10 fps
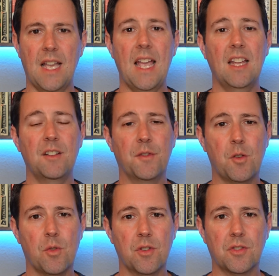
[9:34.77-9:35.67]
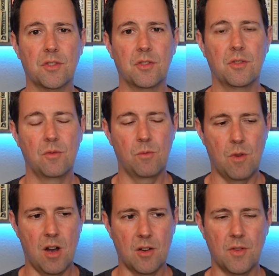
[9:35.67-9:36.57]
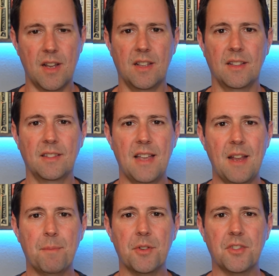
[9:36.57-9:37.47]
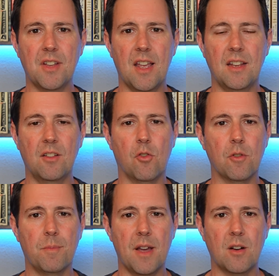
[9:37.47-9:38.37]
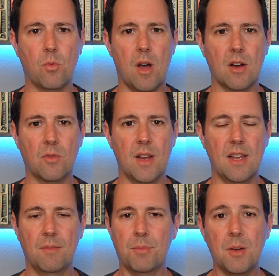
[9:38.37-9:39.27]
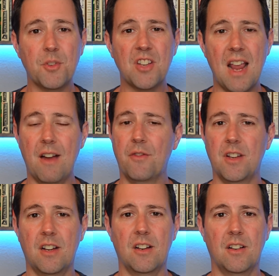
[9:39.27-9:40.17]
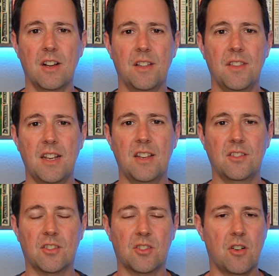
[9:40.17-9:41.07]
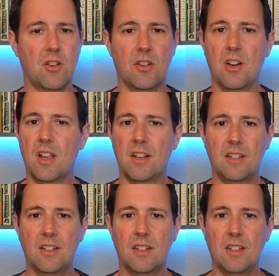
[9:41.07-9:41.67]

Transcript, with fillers: And of course, walk rate. 10% or better walk rate pretty much every year that he's a starter.